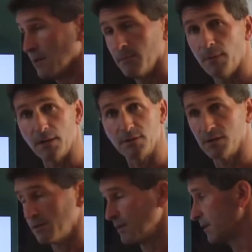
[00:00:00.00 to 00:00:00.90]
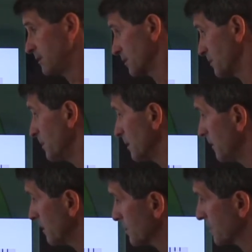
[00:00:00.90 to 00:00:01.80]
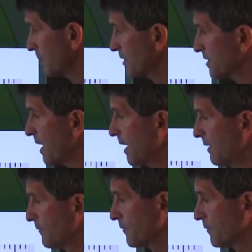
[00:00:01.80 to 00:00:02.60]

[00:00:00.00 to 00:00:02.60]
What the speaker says: better to the nearest millimeter, so we'd say,